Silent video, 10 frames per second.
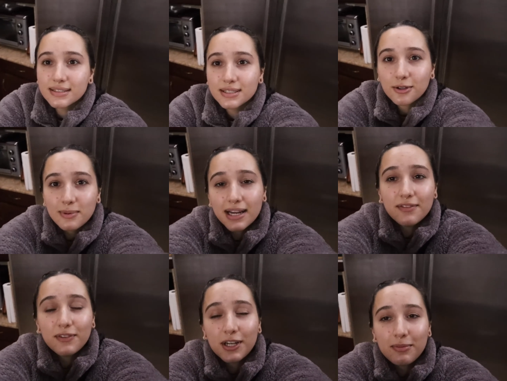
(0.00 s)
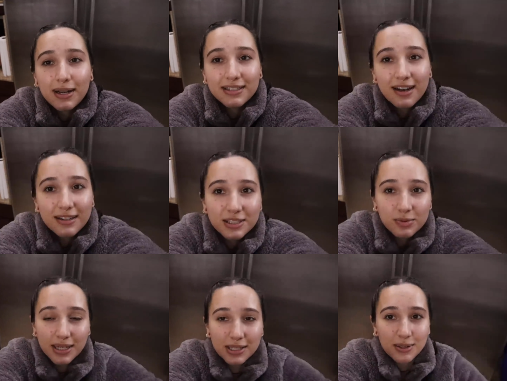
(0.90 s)
Don't mind if you hear my dog
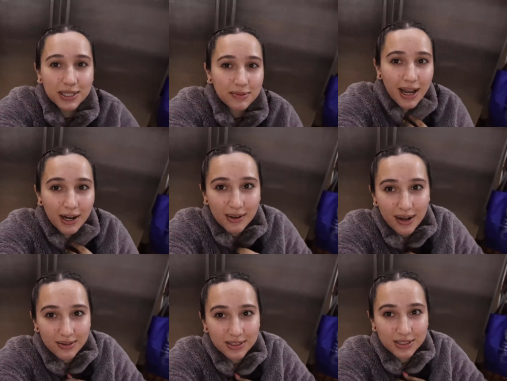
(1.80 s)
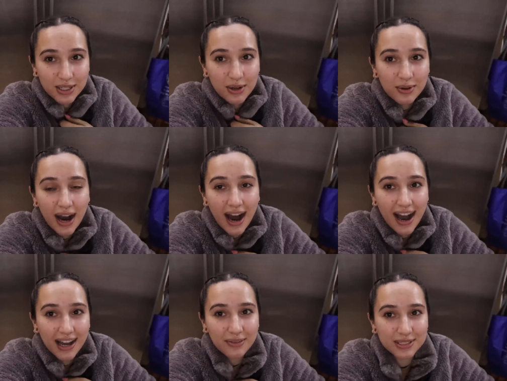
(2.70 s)
Sweetie Toy in the background. So
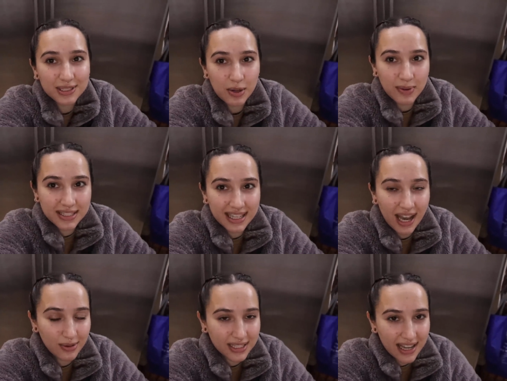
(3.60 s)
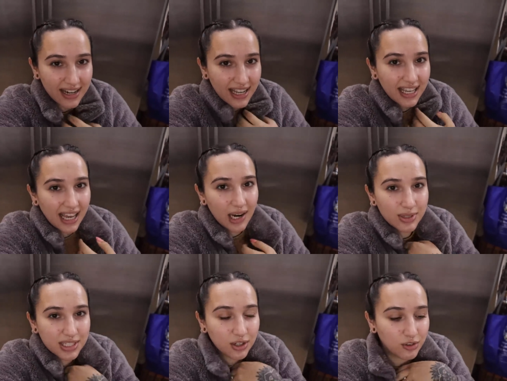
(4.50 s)
I was so busy, I was editing and I
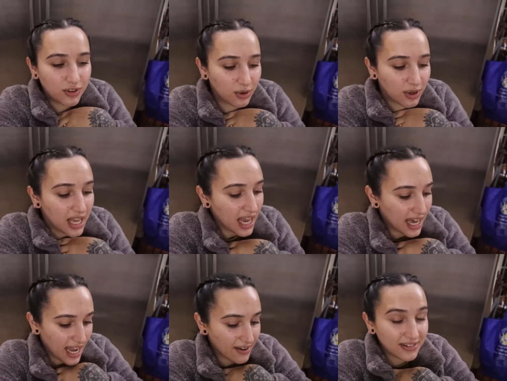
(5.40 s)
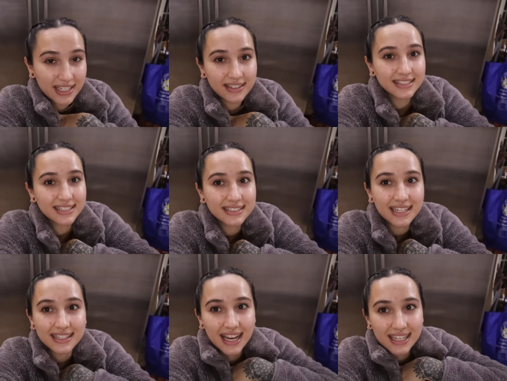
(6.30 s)
went to go vote and I haven't eaten since
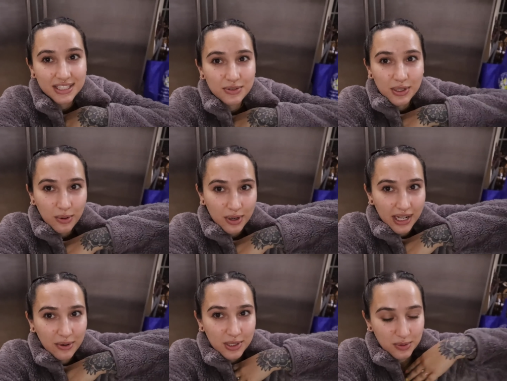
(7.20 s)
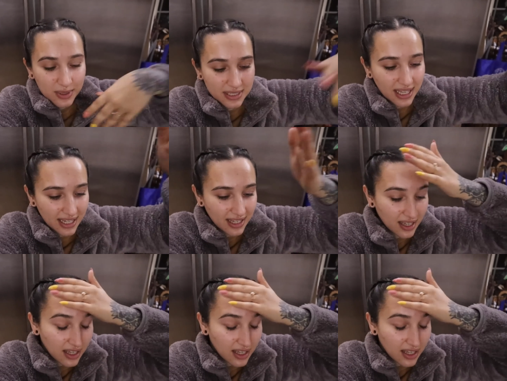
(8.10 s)
I last recorded, which was like,